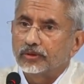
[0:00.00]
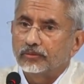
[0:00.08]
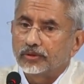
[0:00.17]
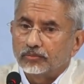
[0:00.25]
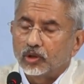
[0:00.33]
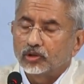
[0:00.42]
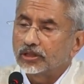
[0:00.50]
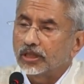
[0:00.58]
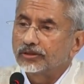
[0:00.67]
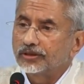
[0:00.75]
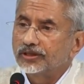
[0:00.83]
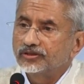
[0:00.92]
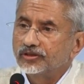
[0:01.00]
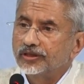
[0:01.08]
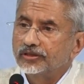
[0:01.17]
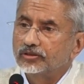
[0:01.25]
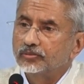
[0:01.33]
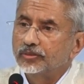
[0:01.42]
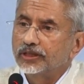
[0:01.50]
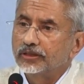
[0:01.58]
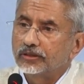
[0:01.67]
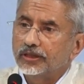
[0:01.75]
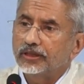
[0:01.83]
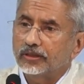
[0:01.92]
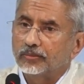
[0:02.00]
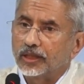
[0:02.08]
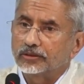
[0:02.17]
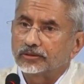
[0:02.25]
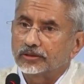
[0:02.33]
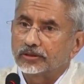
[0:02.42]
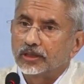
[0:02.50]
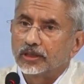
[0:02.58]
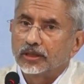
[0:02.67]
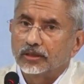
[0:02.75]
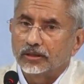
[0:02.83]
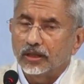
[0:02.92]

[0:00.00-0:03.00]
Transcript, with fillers: we, both countries need to be clear about it.